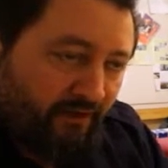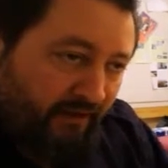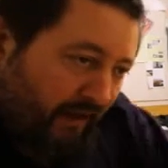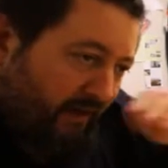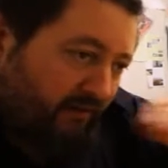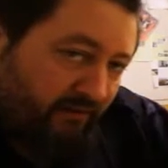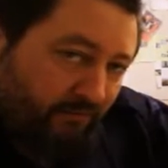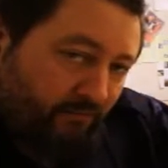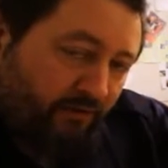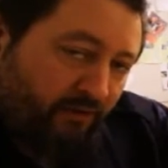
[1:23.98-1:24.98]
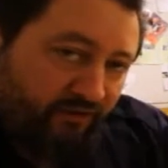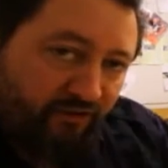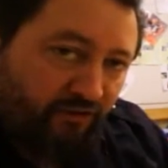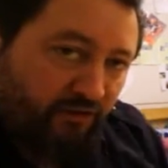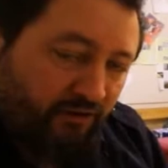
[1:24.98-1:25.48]
angle it's
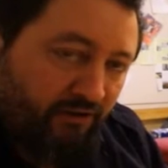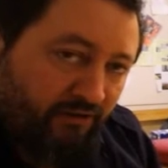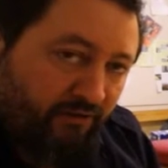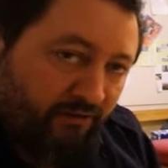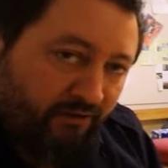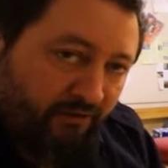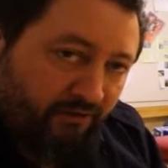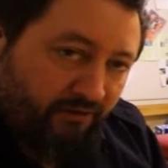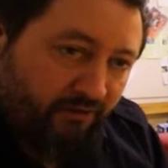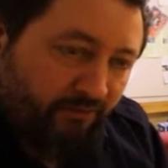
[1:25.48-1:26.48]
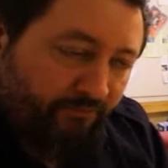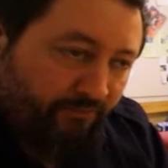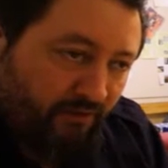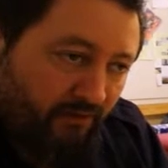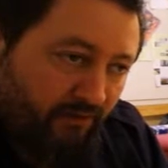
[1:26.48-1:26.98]
cut in
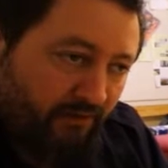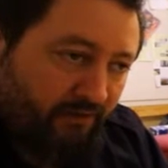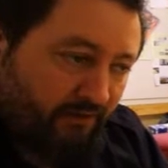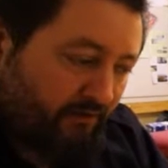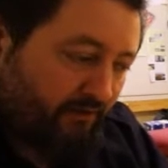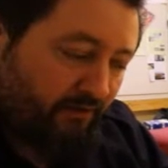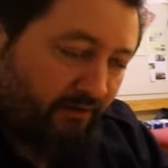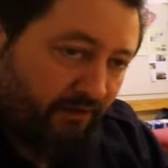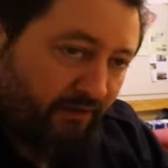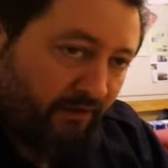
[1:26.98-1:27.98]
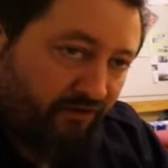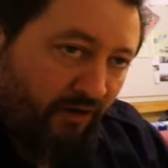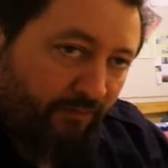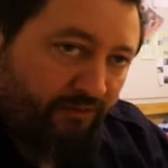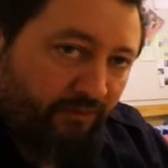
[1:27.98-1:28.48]
at the
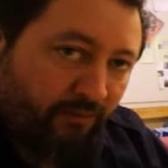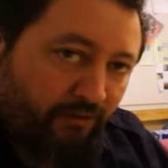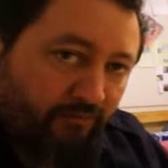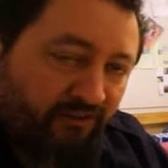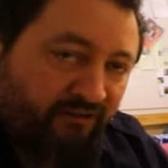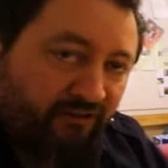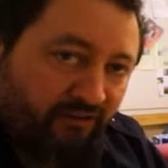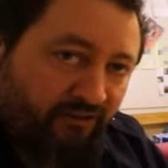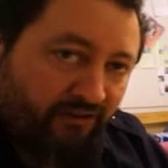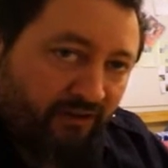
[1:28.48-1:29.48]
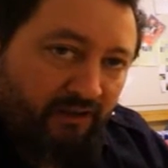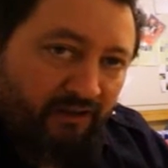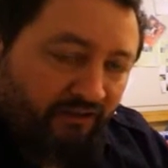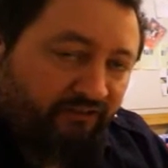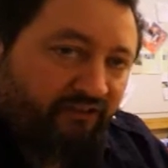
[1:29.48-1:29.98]
top and the bottom is the
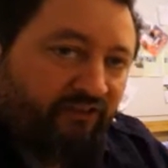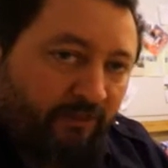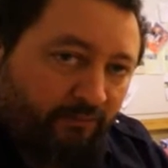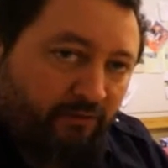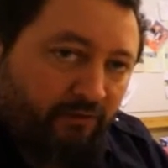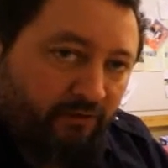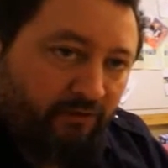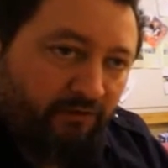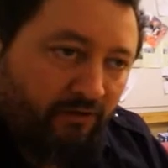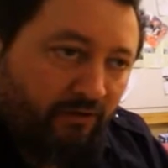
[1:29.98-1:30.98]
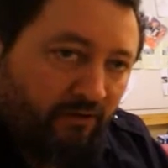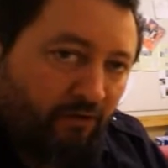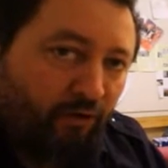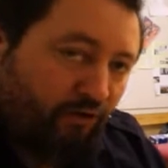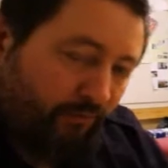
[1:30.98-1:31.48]
same on
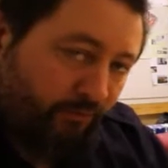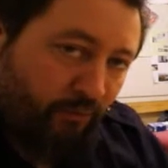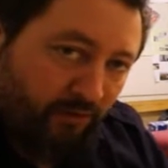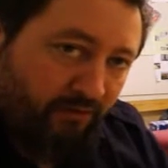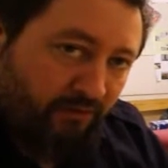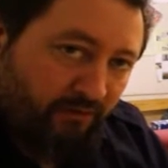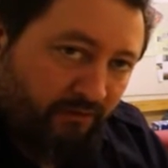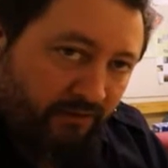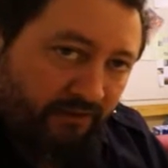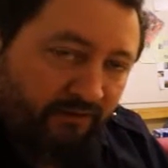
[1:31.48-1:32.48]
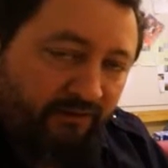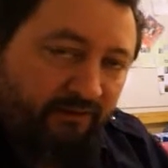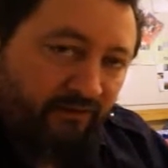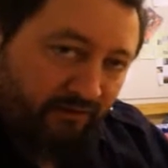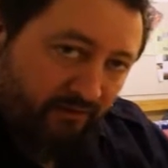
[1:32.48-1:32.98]
all number 1 and
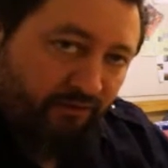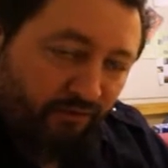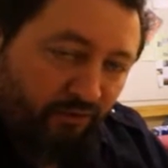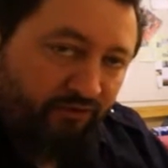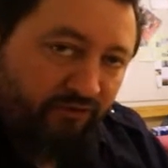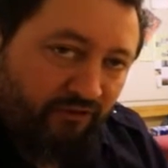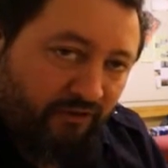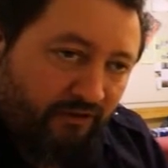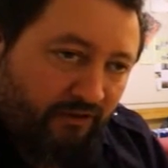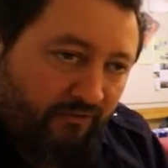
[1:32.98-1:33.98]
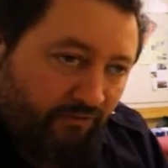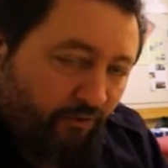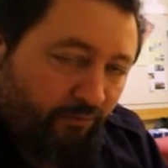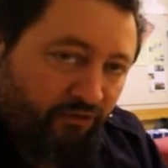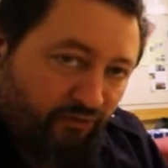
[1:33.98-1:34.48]
of course
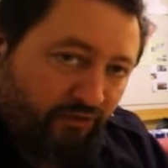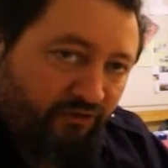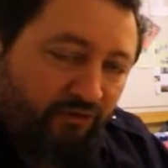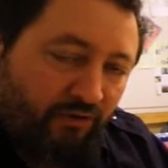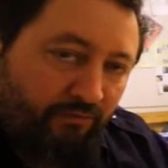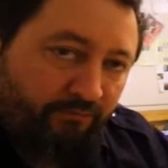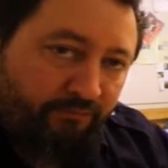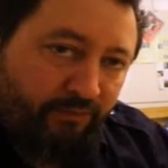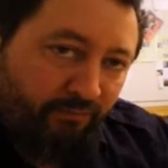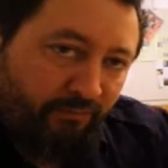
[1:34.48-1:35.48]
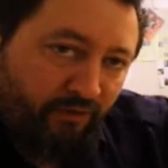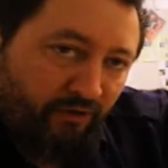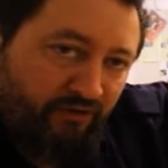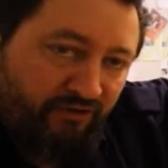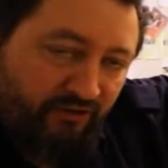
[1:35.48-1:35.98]
number 2 and so on. But
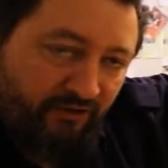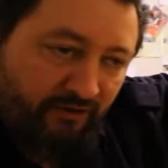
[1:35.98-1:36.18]
because